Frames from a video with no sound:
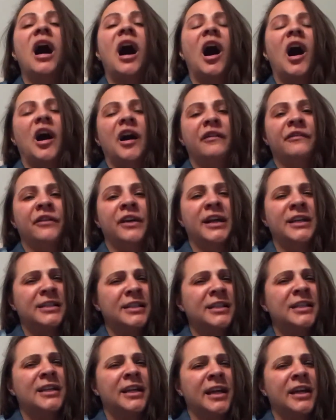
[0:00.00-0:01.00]
However, I
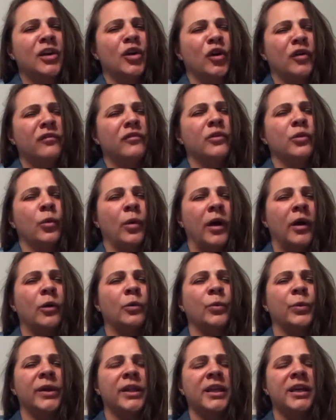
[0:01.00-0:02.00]
did get
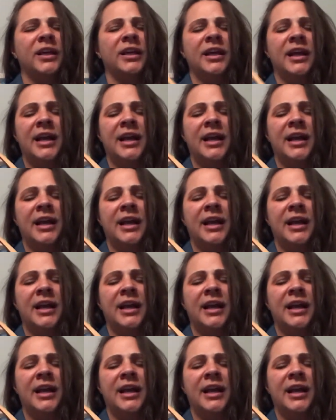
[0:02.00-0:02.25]
overwhelmed with it